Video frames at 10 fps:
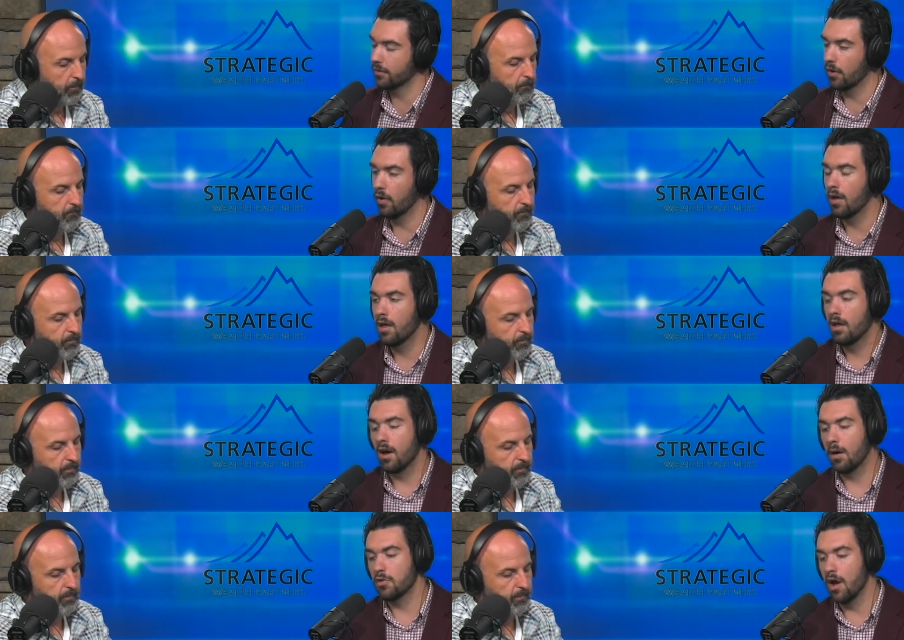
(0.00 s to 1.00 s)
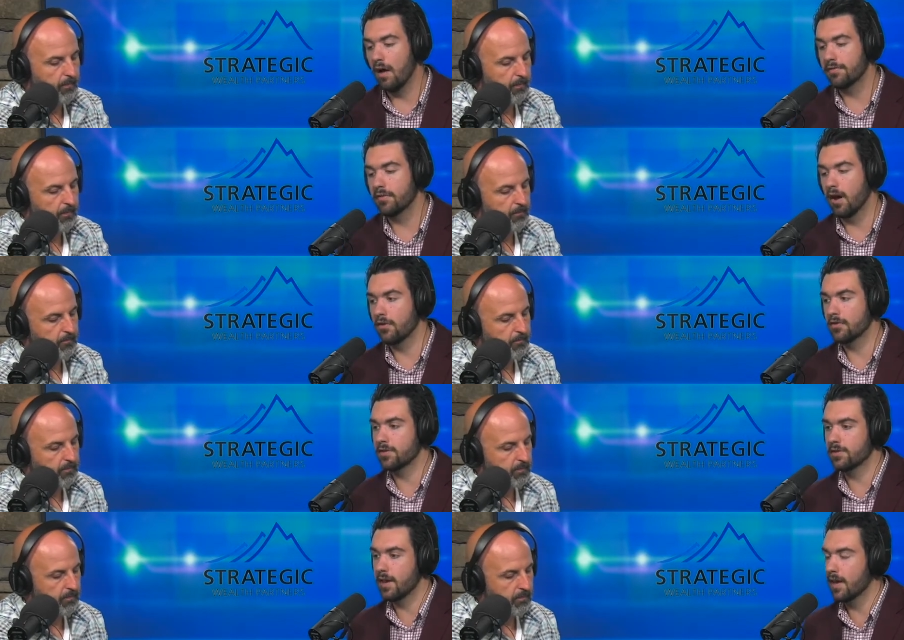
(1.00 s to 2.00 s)
Speaker 1: So um, you have to
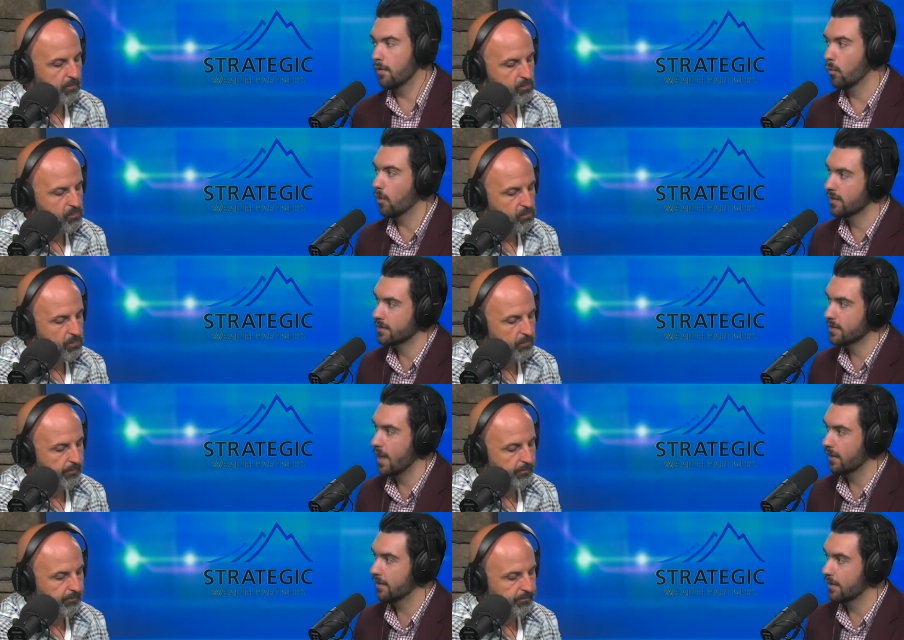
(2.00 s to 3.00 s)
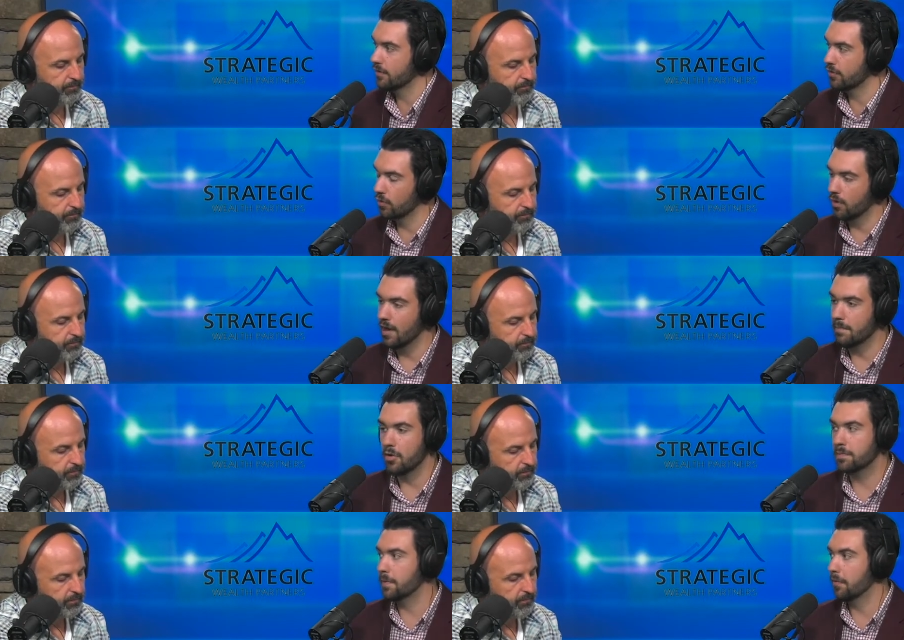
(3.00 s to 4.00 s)
understand what exactly they do. And
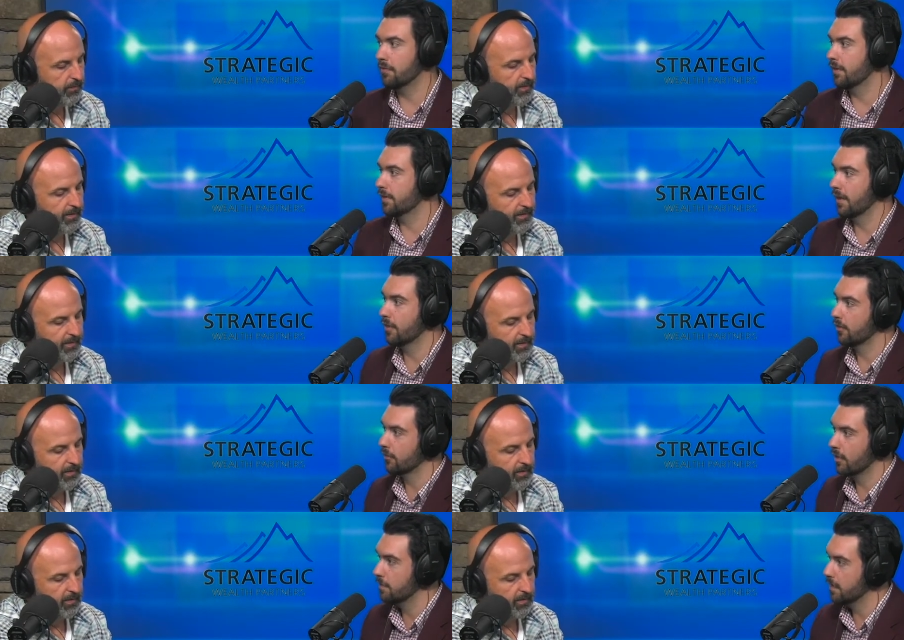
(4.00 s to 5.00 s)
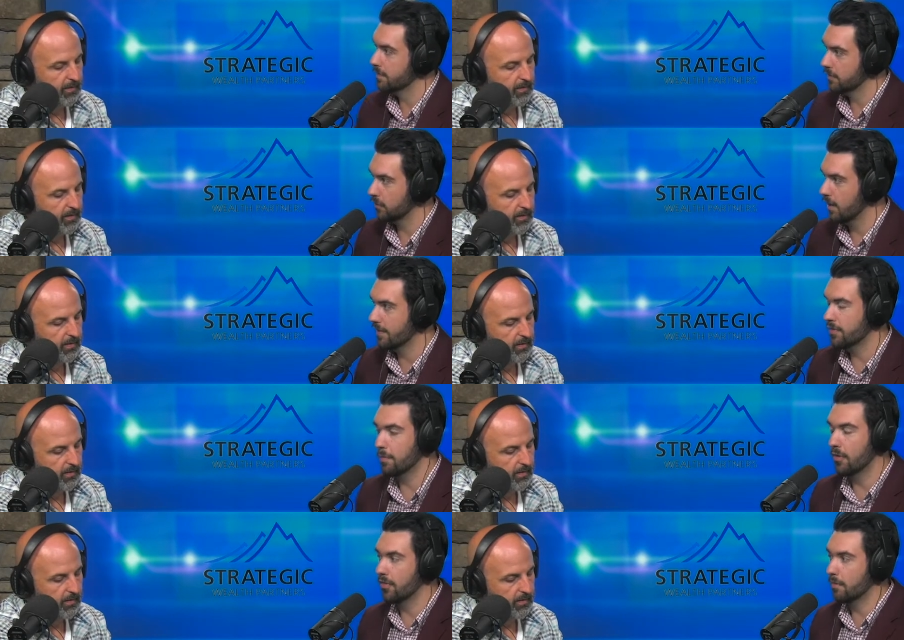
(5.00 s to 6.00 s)
most people think that they're very basic, right? You
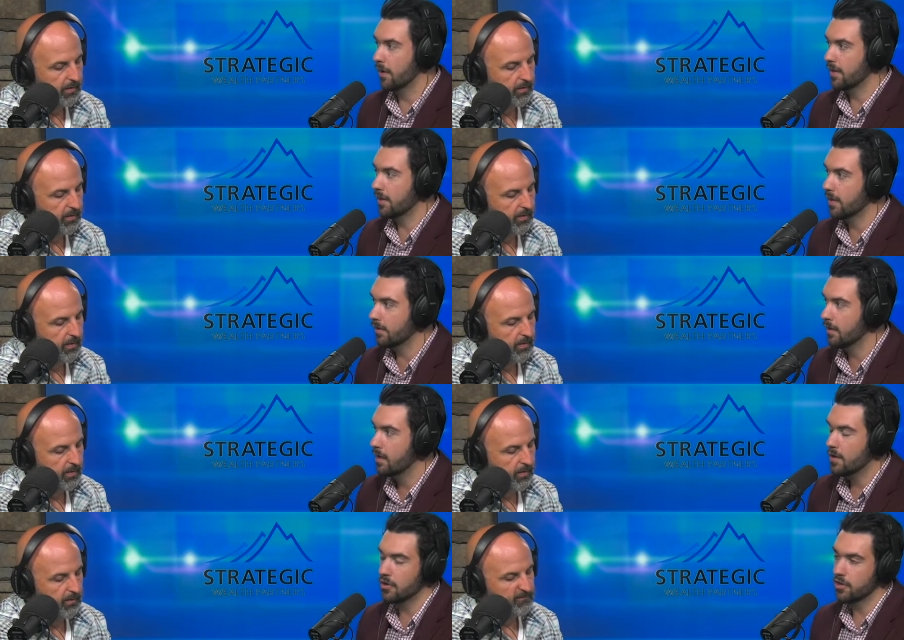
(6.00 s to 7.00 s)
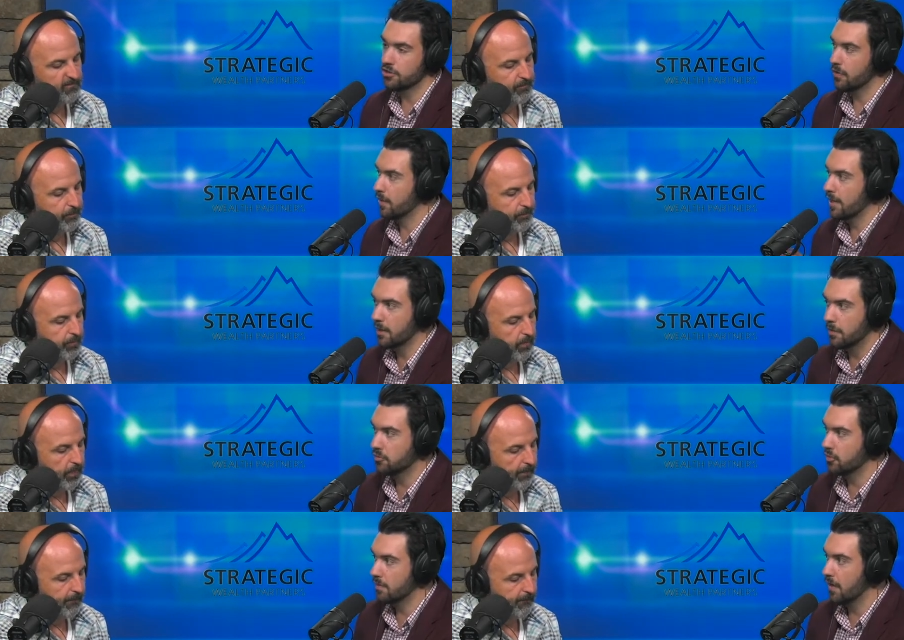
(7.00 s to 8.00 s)
put the money in, you're going to generate income
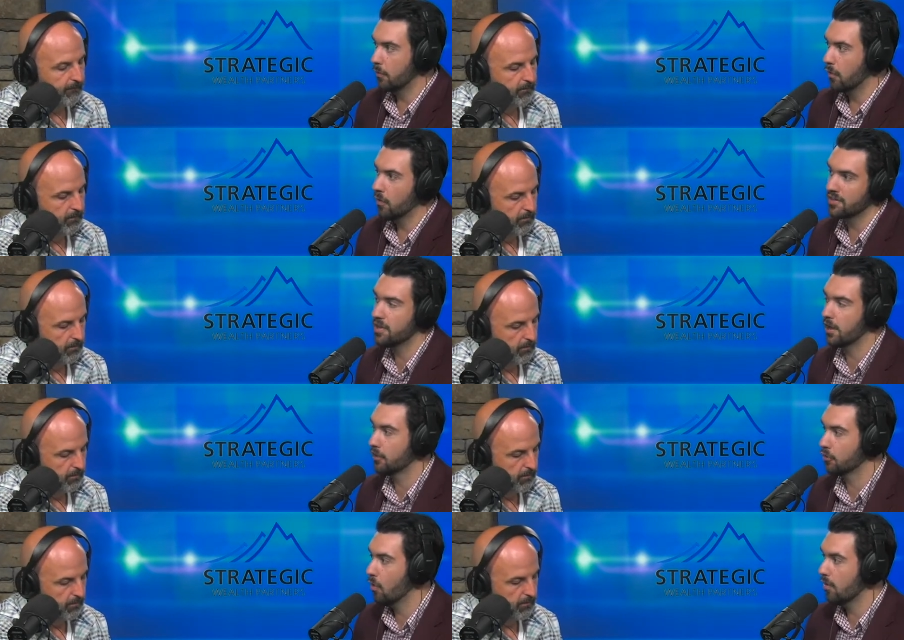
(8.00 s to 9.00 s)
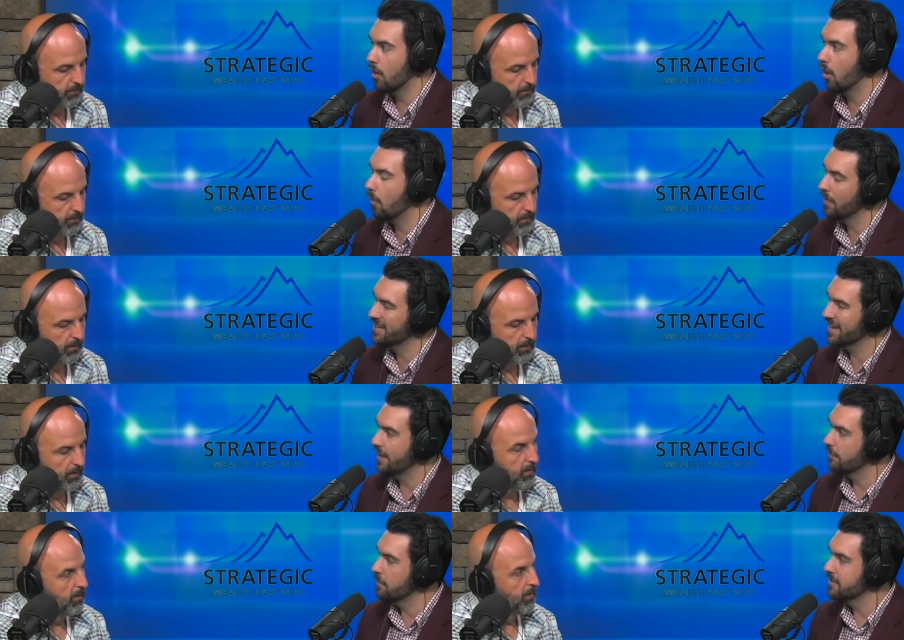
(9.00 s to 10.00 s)
stream down the road. It's not going to grow at all. But that's
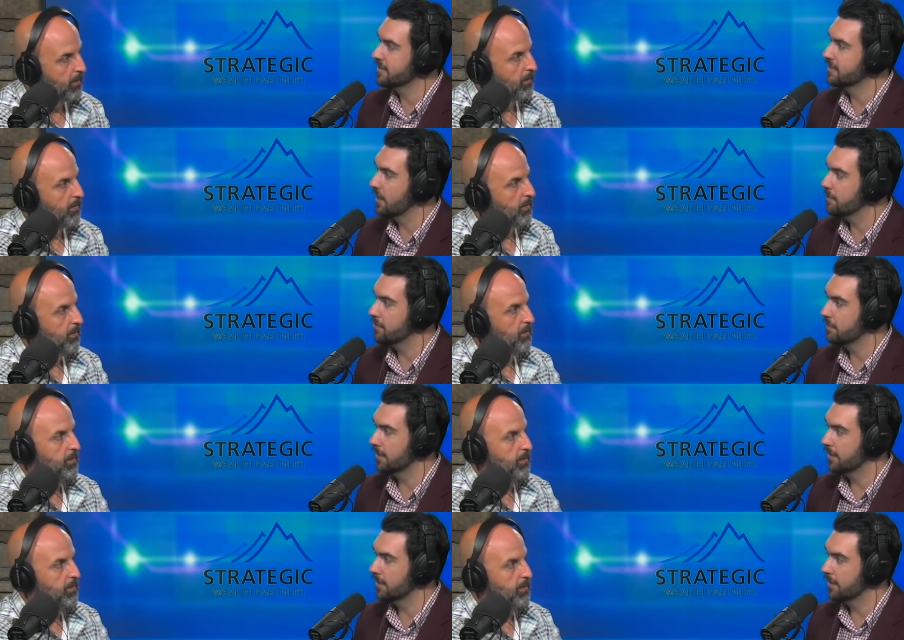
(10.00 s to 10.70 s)
kind of a misconception